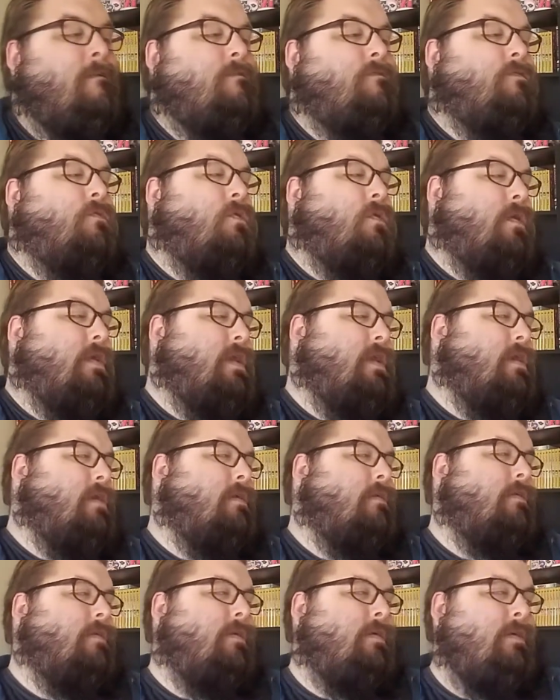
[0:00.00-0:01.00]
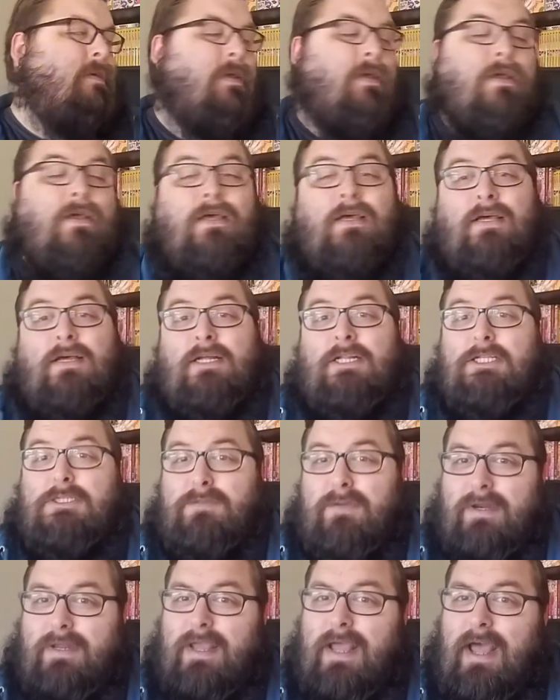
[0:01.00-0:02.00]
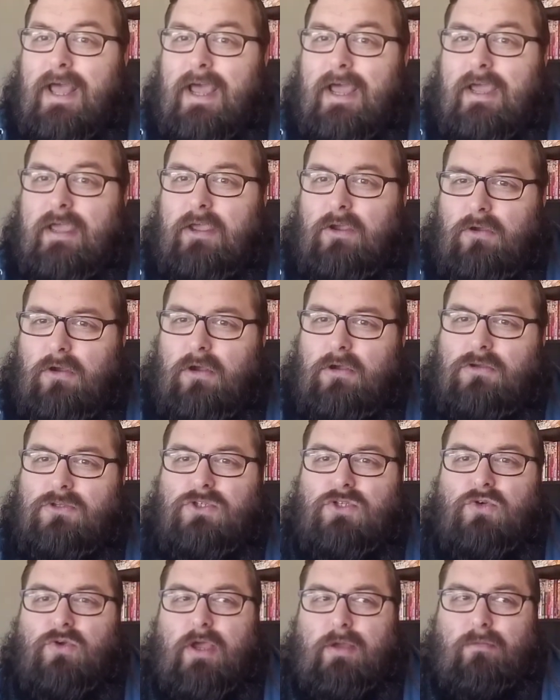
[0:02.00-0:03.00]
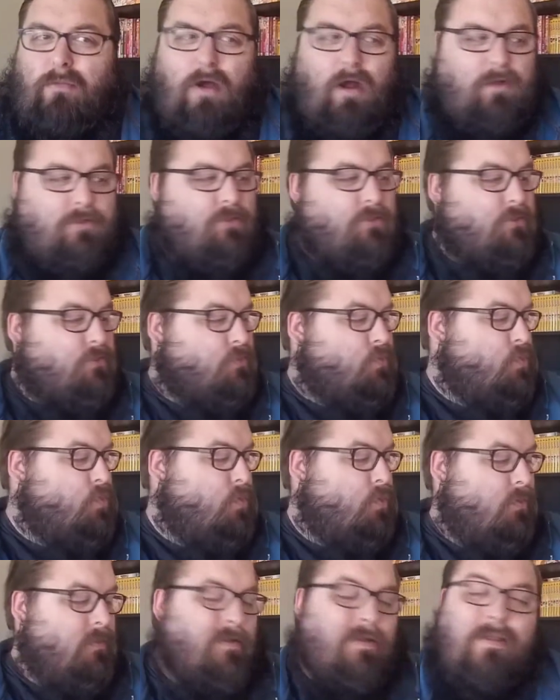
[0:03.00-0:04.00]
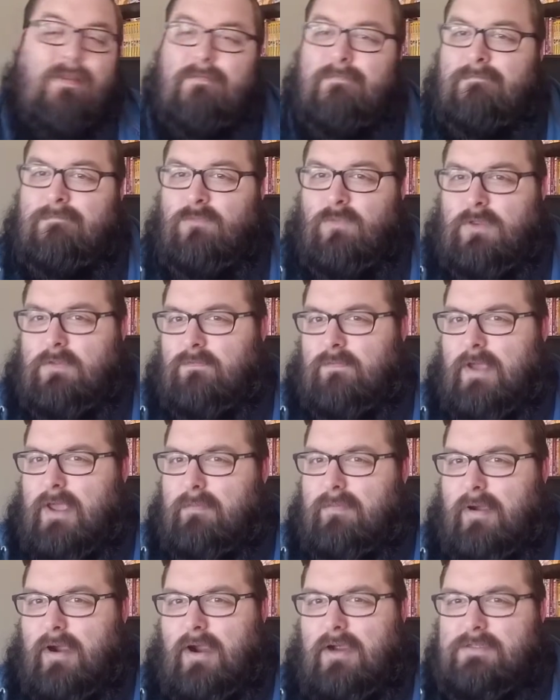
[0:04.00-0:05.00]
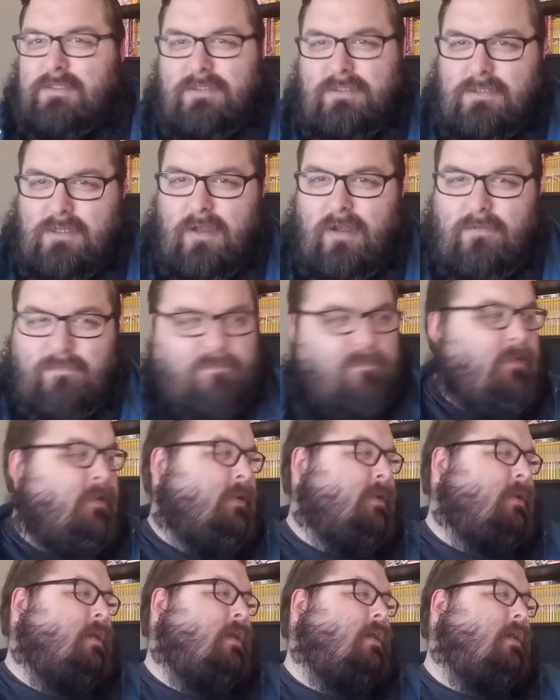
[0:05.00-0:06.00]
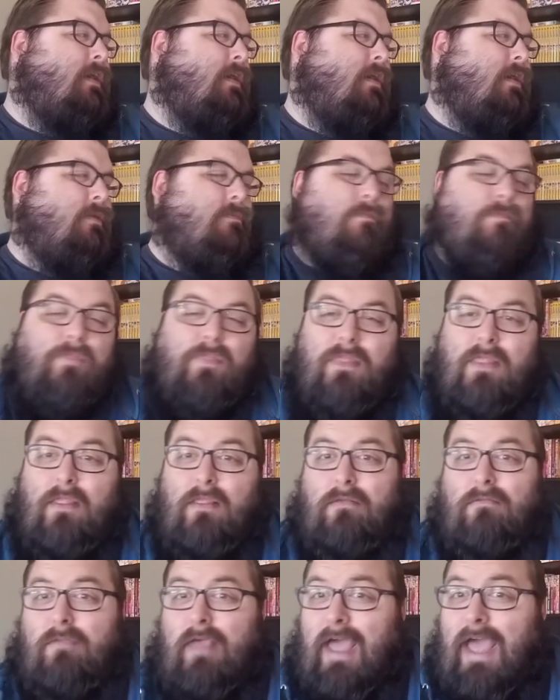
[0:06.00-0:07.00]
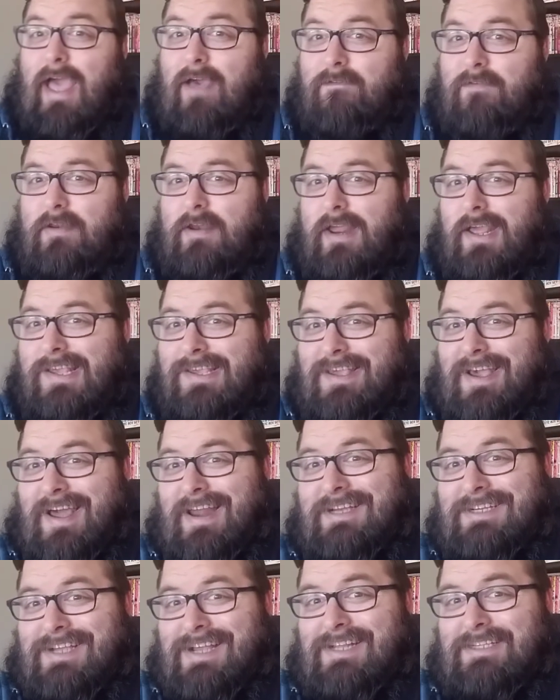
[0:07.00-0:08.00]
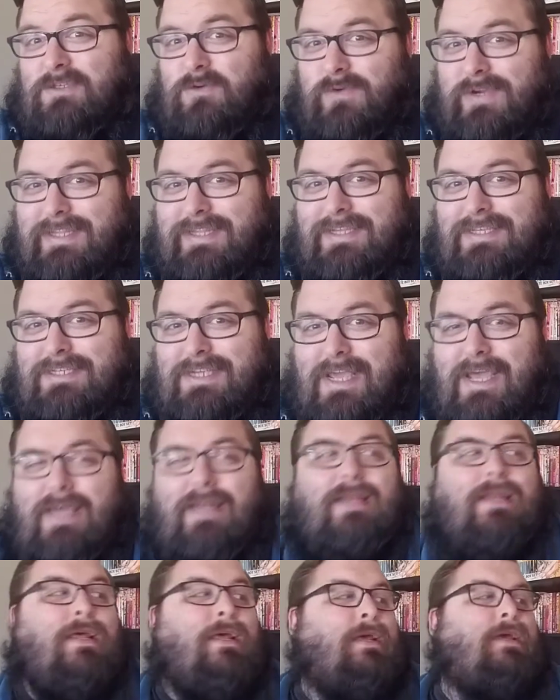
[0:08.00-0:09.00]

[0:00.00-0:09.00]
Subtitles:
for you. It's about a guy who goes to a monster school with vampires and stuff. Haven't got a chance to read this yet,